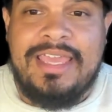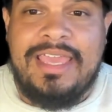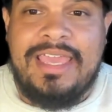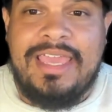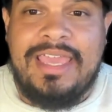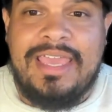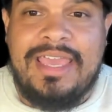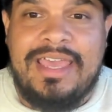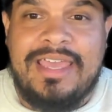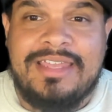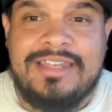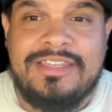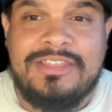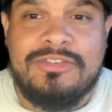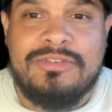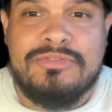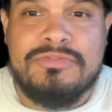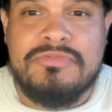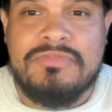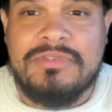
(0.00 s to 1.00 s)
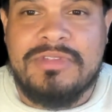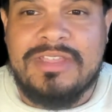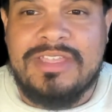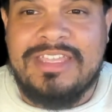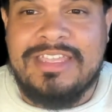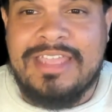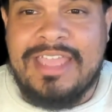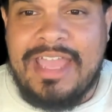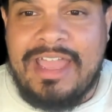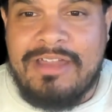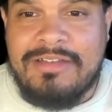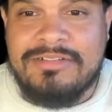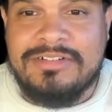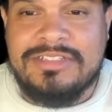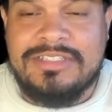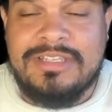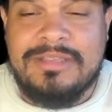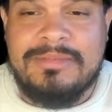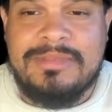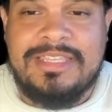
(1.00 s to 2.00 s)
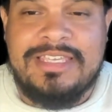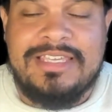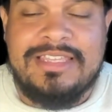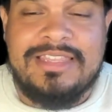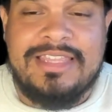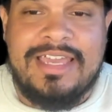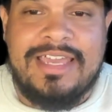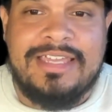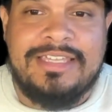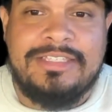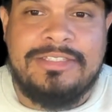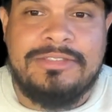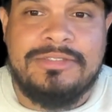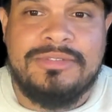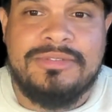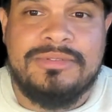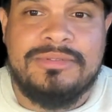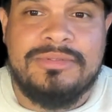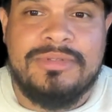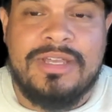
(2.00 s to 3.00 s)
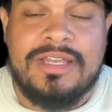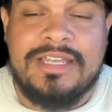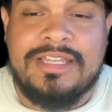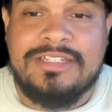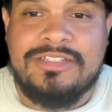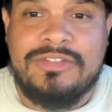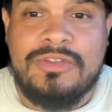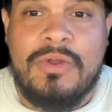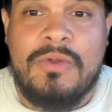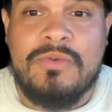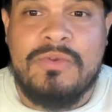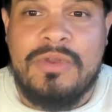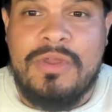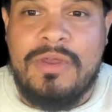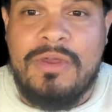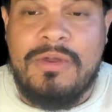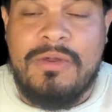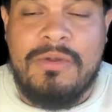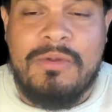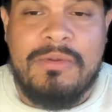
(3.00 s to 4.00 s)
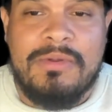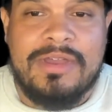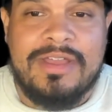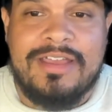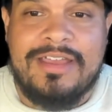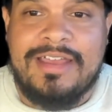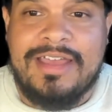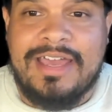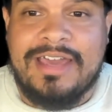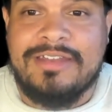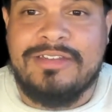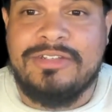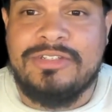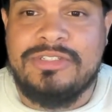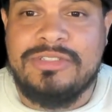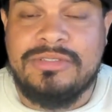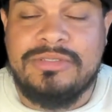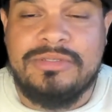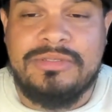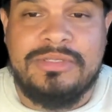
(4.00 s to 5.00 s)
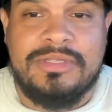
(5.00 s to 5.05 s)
and you've encountered something that you don't know how to do.